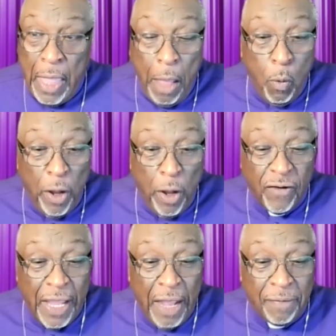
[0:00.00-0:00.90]
And
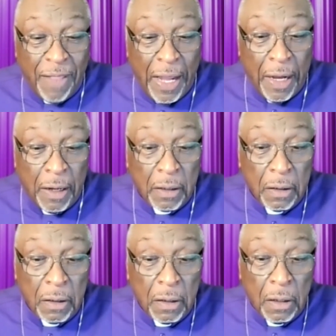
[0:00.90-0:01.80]
once you get there,
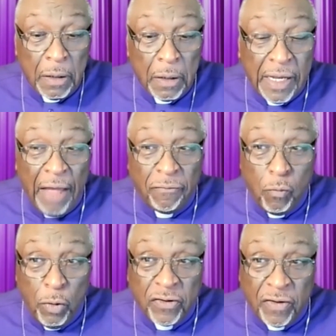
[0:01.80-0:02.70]
the
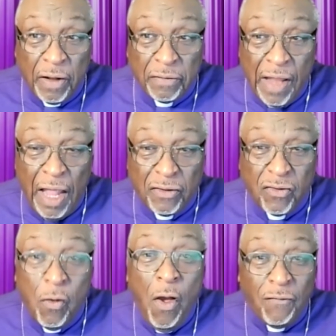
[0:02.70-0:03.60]
devil will still
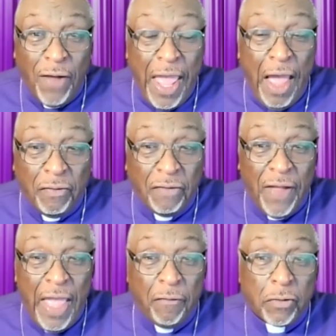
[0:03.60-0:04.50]
touch you forever
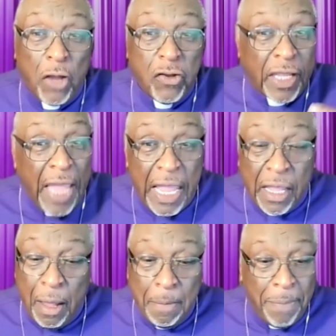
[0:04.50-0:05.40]
and forever because you
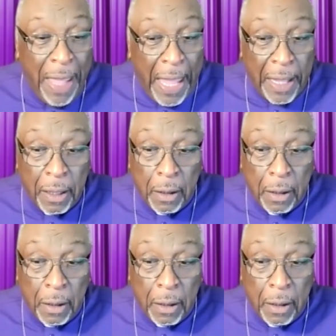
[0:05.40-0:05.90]
can't come back.